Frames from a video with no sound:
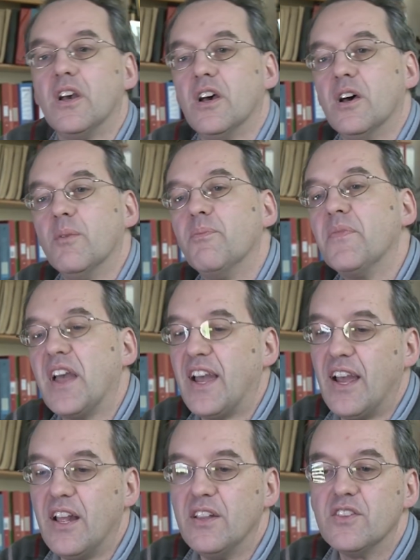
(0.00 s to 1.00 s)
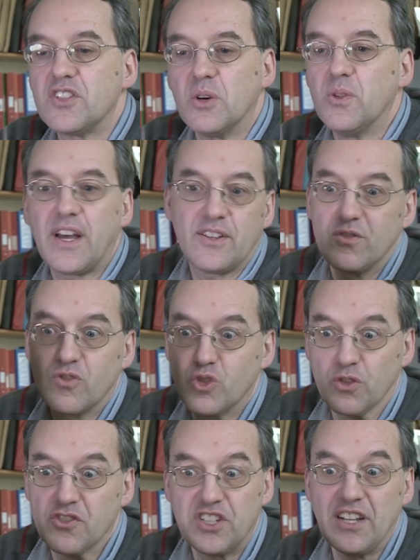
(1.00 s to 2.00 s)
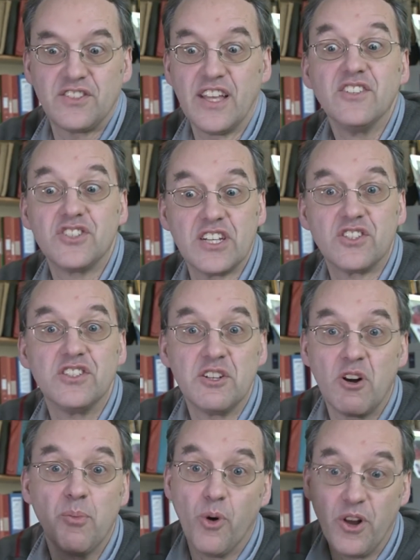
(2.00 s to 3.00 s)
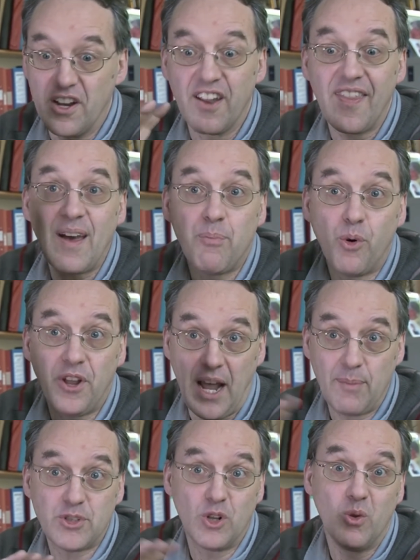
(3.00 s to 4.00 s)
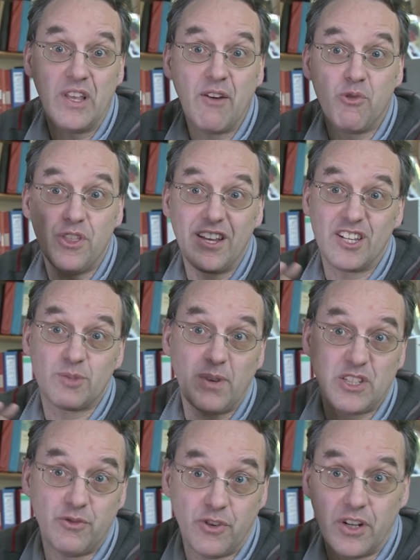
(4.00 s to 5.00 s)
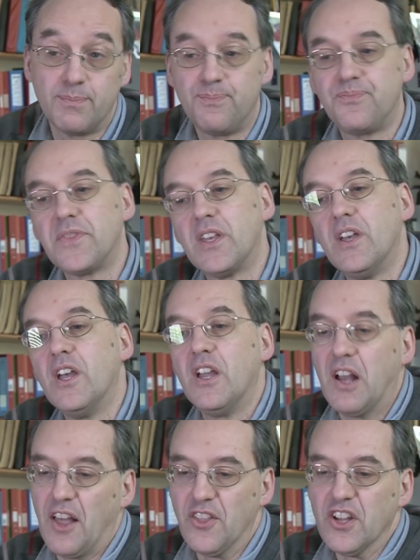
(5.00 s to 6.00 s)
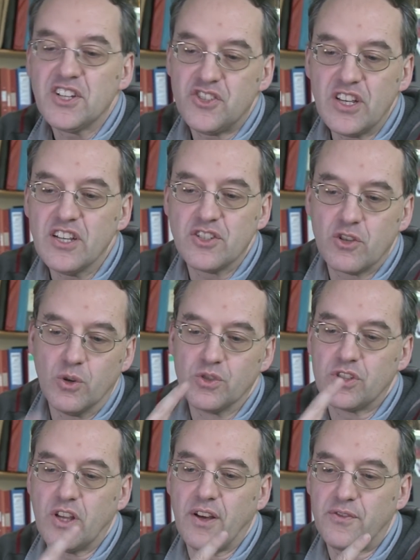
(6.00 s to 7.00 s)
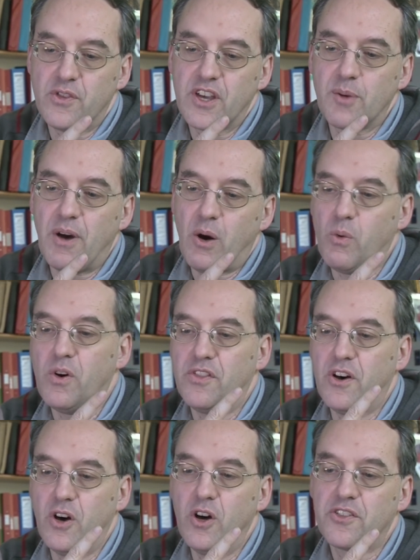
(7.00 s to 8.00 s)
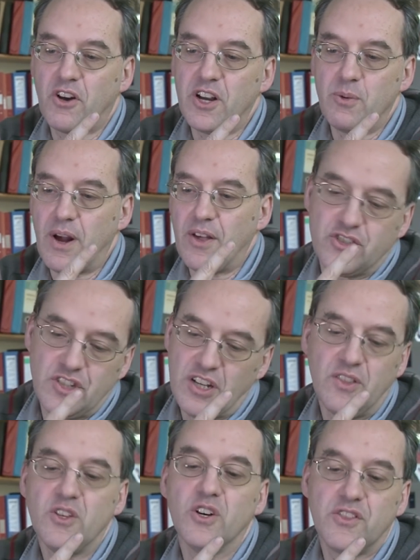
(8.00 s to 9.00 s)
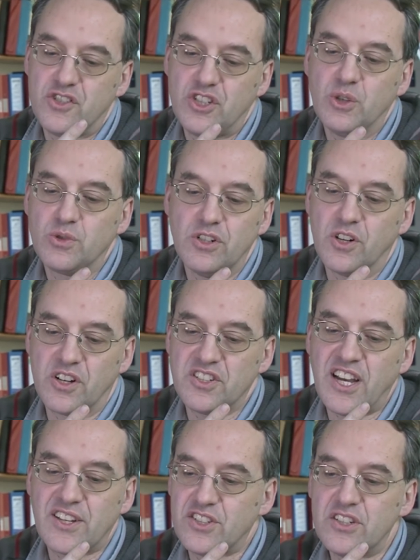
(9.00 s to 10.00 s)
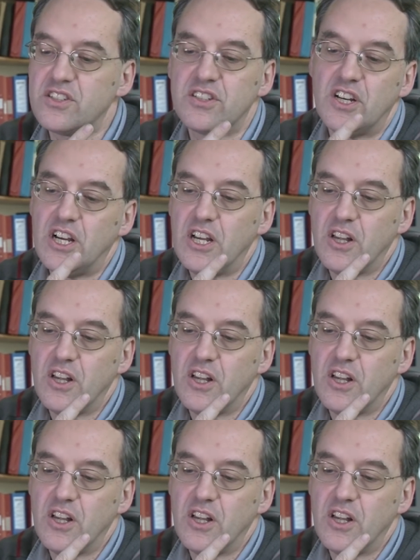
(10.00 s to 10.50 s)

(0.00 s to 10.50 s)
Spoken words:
And so that sort of sets the zero point, and at that point, absolutely everything is specified. And the nice thing is, of course, that if you think about what the Earth going the sun, the Earth is tilted on its axis.